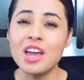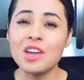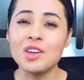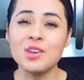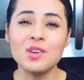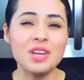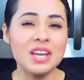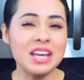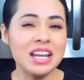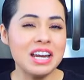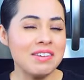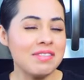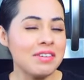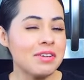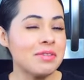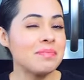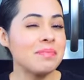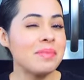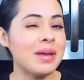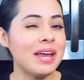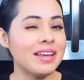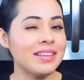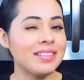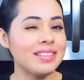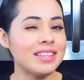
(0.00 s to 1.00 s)
You can even
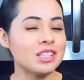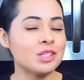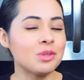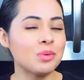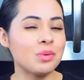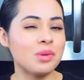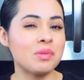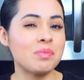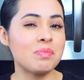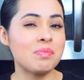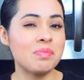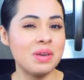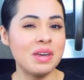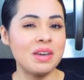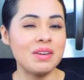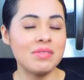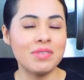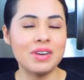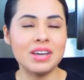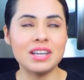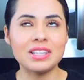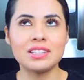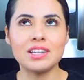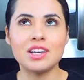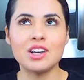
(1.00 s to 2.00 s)
make this with beef.
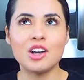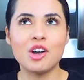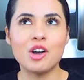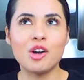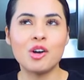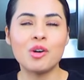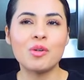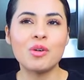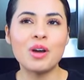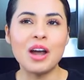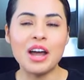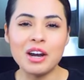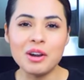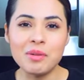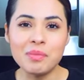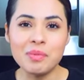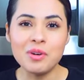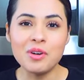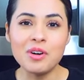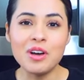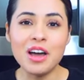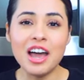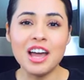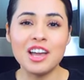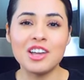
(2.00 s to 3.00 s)
It's
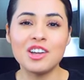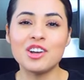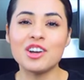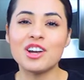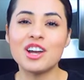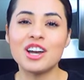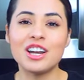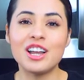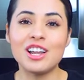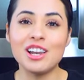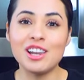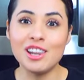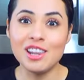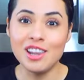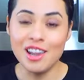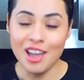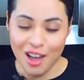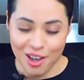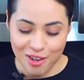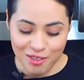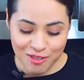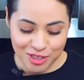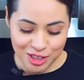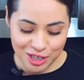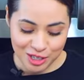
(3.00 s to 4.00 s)
incredible and you're gonna
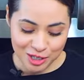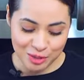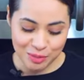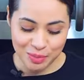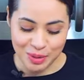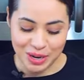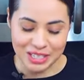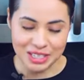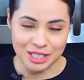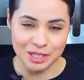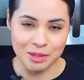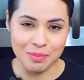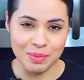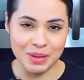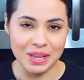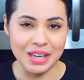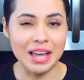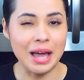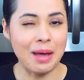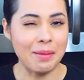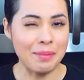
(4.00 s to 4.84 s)
love this recipe.